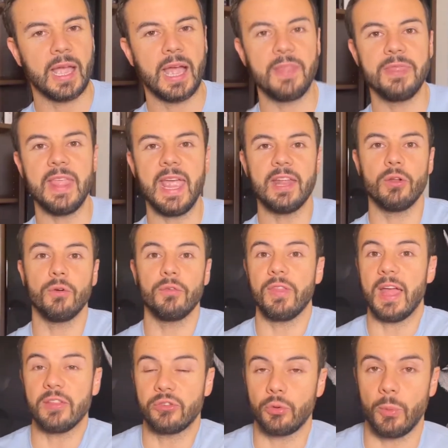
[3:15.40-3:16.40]
And then of
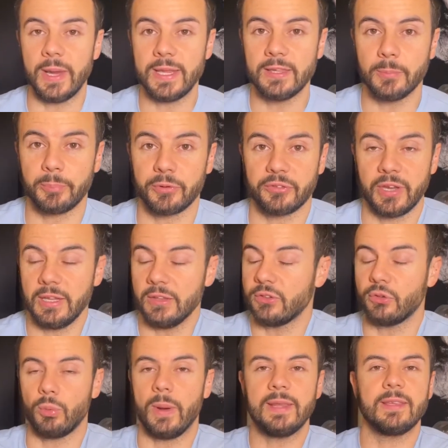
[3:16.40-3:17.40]
that
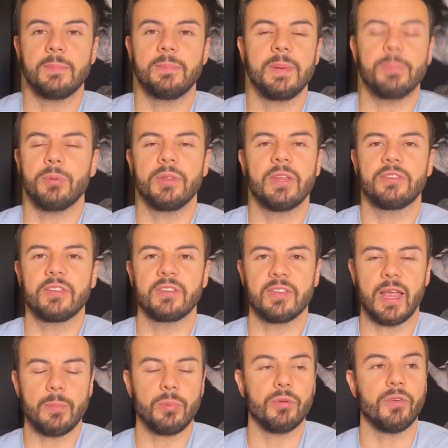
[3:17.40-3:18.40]
20%, 20 people in this
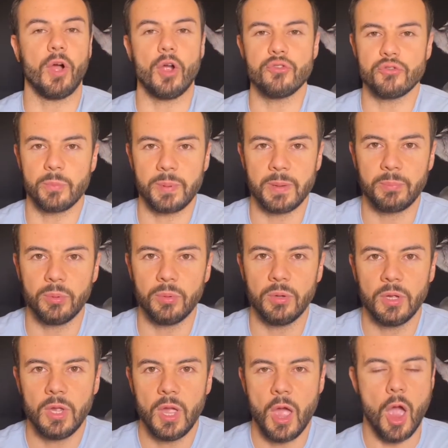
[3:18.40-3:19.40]
example of 100
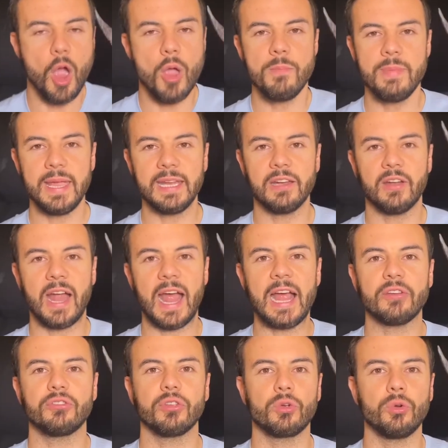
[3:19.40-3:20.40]
people, how many are
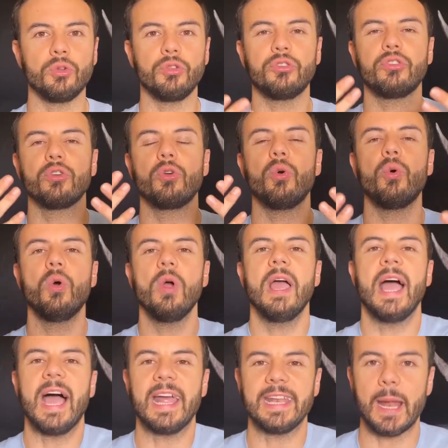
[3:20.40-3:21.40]
actually going to go
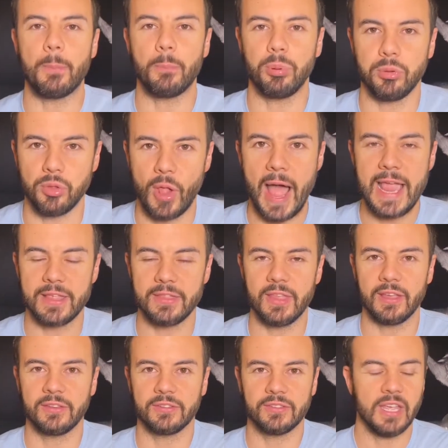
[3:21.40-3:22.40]
and apply
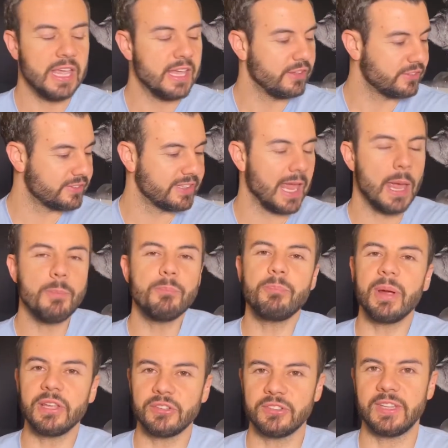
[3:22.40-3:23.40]
this
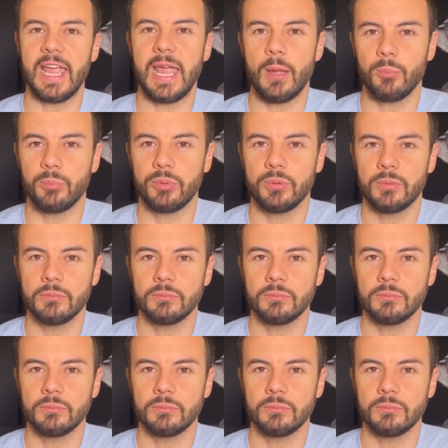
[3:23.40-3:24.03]
step by step?